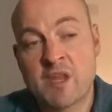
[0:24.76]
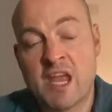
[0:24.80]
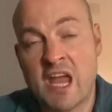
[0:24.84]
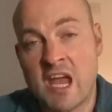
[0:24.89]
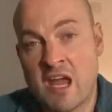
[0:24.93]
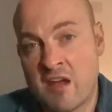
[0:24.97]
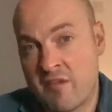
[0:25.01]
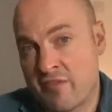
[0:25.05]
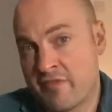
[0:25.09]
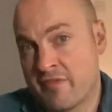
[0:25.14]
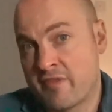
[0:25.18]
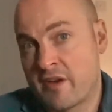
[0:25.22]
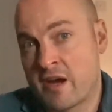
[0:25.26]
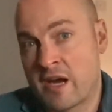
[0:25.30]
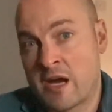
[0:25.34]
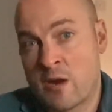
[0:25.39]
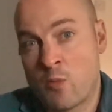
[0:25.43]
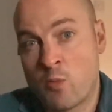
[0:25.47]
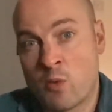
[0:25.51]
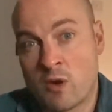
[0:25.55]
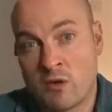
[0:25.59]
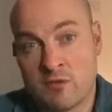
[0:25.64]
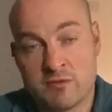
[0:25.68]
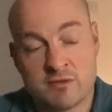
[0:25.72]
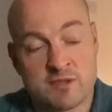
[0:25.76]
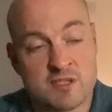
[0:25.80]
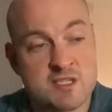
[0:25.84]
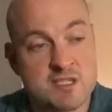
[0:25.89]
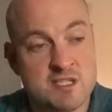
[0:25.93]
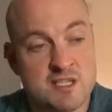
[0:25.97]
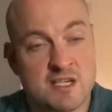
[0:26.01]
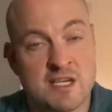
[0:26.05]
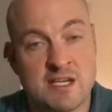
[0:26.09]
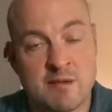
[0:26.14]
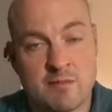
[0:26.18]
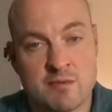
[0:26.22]
If I want to
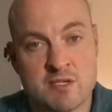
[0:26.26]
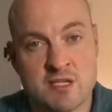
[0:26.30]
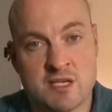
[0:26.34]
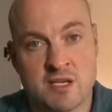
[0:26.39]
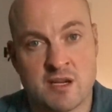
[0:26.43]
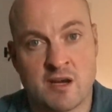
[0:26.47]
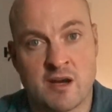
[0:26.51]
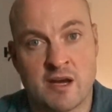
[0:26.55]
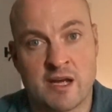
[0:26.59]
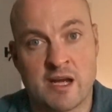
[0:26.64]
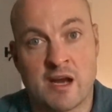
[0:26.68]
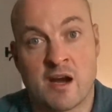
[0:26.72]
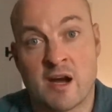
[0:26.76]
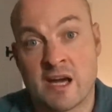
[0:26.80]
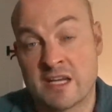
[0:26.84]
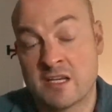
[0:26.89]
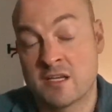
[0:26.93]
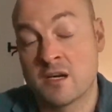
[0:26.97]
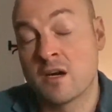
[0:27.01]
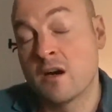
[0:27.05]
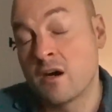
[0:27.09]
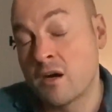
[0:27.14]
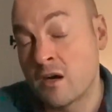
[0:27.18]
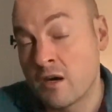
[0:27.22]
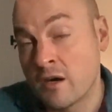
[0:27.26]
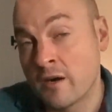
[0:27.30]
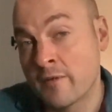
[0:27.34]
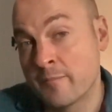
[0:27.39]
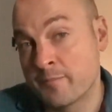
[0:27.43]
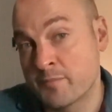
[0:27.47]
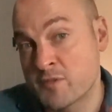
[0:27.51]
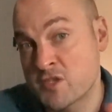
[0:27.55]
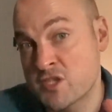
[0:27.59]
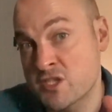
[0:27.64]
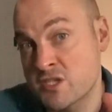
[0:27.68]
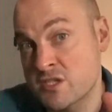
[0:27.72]
sleep tonight, I
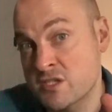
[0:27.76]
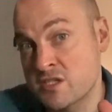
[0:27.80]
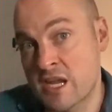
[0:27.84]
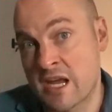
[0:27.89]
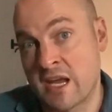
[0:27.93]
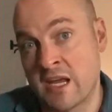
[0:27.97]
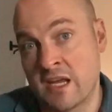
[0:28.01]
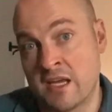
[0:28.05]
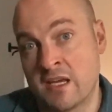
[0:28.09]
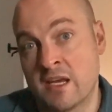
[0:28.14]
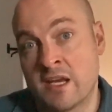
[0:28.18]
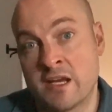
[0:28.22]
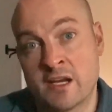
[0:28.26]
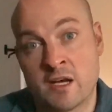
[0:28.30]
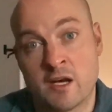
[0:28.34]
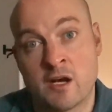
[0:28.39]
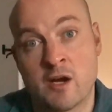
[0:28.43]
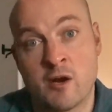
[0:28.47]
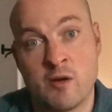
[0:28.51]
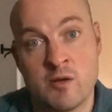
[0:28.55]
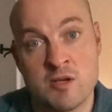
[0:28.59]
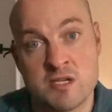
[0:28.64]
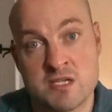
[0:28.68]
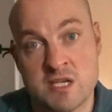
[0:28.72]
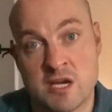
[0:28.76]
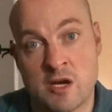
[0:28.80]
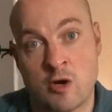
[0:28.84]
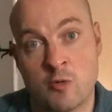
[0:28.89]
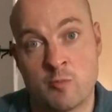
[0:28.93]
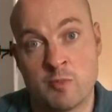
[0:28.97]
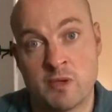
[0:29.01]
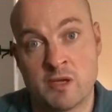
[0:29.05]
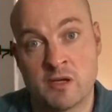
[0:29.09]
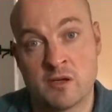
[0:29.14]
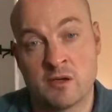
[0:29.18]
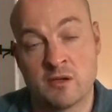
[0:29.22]
can't stay in a hotel
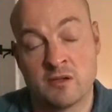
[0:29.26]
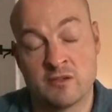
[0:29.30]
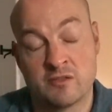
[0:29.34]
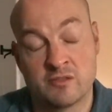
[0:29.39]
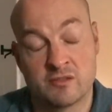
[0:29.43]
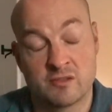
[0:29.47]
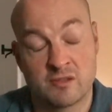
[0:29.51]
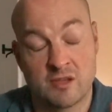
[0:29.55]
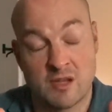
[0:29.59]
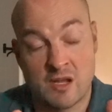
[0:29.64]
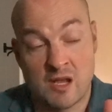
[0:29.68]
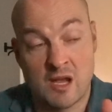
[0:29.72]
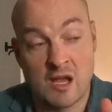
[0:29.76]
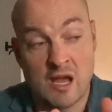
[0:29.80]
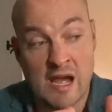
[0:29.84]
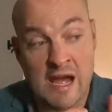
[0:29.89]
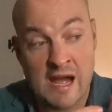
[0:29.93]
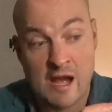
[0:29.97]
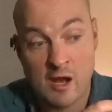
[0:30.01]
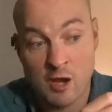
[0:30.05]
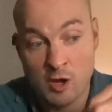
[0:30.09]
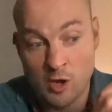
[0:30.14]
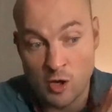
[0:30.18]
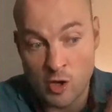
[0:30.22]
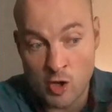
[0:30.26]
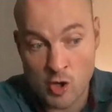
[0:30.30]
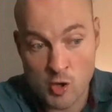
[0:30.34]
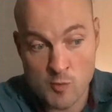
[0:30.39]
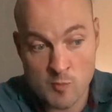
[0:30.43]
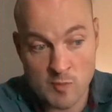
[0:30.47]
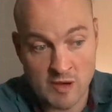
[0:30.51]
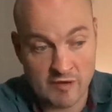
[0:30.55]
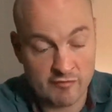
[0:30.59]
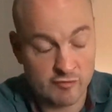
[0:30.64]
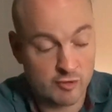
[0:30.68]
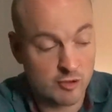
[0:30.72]
because at
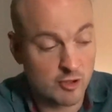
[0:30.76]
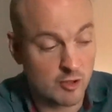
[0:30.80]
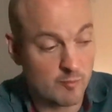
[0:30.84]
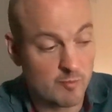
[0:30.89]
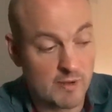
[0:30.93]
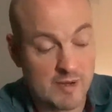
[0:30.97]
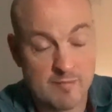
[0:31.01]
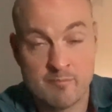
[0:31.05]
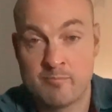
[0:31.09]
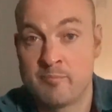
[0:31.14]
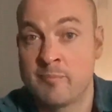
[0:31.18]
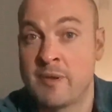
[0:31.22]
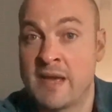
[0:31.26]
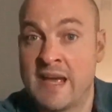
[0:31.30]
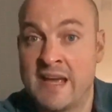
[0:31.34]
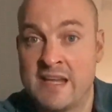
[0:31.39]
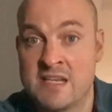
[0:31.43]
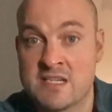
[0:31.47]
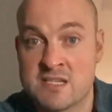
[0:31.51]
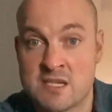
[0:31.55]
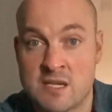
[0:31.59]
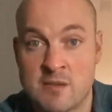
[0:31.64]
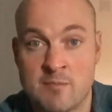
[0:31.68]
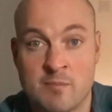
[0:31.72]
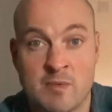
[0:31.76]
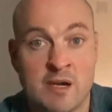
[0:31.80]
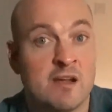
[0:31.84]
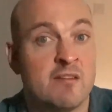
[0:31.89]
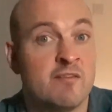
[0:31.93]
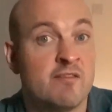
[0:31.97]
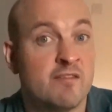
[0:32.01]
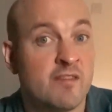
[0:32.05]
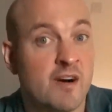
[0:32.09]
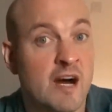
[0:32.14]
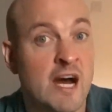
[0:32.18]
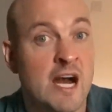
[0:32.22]
home, I've got my bed and my
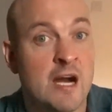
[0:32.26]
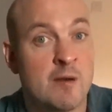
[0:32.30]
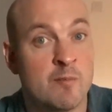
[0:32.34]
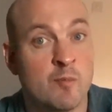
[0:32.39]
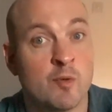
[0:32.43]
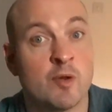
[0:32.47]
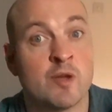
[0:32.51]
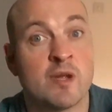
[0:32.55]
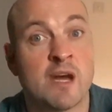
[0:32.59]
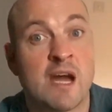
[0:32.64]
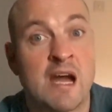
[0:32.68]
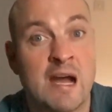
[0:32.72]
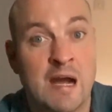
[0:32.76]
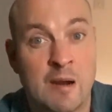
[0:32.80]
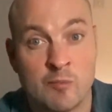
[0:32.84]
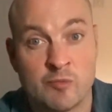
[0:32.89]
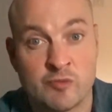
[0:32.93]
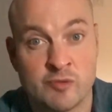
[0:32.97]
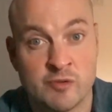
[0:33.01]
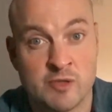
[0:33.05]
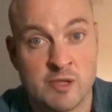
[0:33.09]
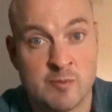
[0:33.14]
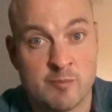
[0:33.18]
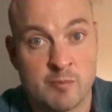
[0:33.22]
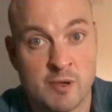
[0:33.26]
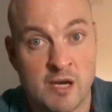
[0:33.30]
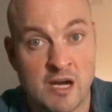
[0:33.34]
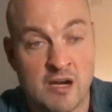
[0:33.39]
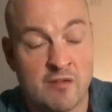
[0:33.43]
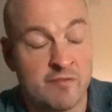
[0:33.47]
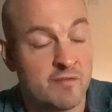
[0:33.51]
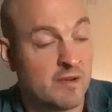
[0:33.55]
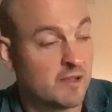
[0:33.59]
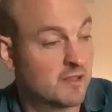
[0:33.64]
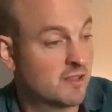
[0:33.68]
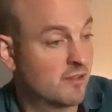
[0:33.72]
environment absolutely
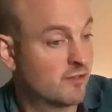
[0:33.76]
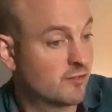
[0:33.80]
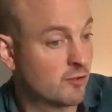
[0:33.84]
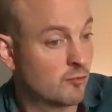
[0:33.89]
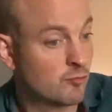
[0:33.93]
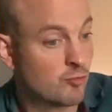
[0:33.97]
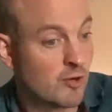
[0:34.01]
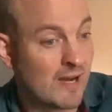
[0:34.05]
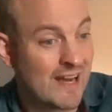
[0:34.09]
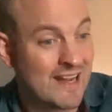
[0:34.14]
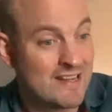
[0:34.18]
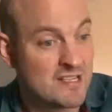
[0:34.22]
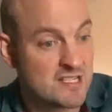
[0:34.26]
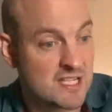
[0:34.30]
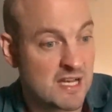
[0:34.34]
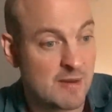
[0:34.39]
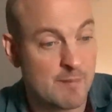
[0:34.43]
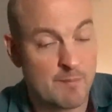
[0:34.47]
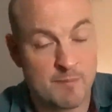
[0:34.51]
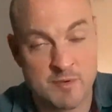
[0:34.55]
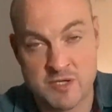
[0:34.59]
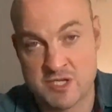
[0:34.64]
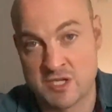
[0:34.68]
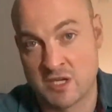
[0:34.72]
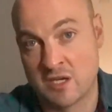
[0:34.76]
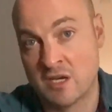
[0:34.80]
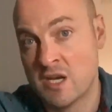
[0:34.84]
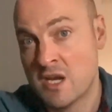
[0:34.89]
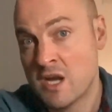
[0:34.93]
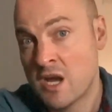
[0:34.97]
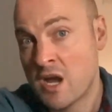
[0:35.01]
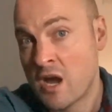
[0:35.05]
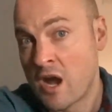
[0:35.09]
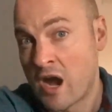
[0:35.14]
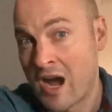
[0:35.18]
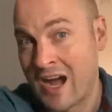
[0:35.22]
perfect. It's the right temperature.
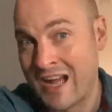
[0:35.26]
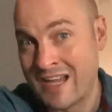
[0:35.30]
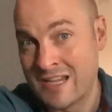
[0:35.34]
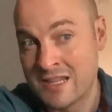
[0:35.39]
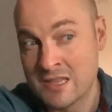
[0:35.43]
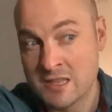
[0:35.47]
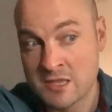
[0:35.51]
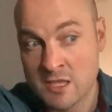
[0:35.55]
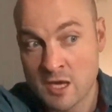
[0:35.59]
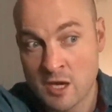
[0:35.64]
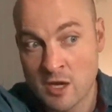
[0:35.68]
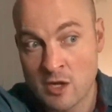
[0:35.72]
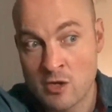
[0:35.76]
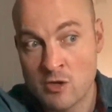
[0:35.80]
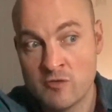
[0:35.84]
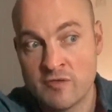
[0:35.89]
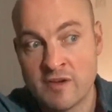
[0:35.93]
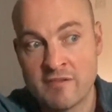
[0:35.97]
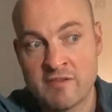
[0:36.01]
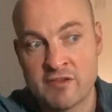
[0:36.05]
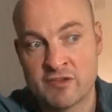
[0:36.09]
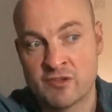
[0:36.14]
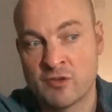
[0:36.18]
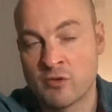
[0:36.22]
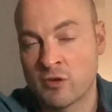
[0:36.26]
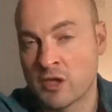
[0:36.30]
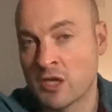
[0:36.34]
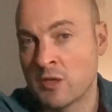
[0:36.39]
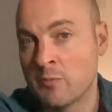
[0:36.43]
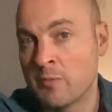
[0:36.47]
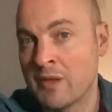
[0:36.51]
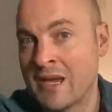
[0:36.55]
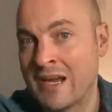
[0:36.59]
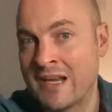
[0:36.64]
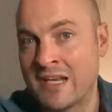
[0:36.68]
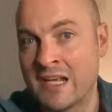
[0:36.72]
I know that there's not going to
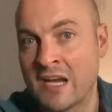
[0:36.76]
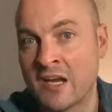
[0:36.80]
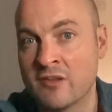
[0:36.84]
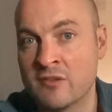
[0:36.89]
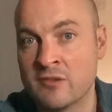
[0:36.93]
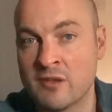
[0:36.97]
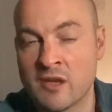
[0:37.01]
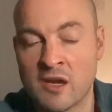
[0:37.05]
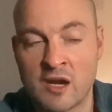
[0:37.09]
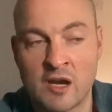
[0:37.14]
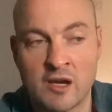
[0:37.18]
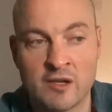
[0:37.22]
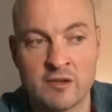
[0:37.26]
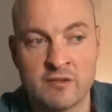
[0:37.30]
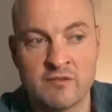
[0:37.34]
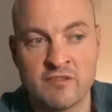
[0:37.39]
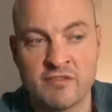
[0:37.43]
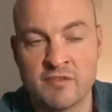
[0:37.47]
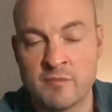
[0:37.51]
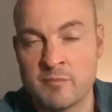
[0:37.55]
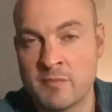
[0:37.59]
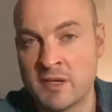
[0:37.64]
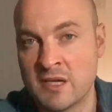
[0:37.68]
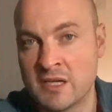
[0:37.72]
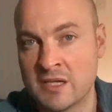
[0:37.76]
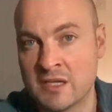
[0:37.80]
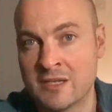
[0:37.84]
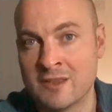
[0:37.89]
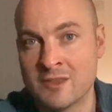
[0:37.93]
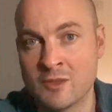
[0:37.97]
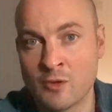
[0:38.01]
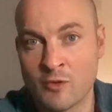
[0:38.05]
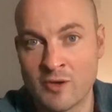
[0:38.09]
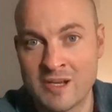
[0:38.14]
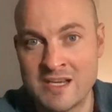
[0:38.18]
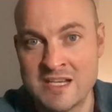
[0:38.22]
be any unfamiliar
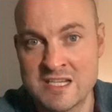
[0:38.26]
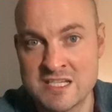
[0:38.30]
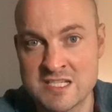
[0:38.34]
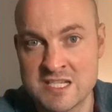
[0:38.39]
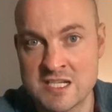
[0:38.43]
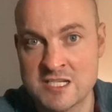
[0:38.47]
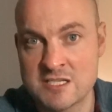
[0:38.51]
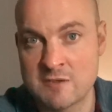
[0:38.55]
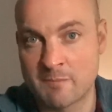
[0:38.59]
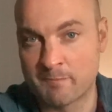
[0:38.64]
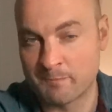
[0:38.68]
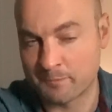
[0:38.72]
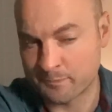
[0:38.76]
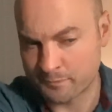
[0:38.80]
noises.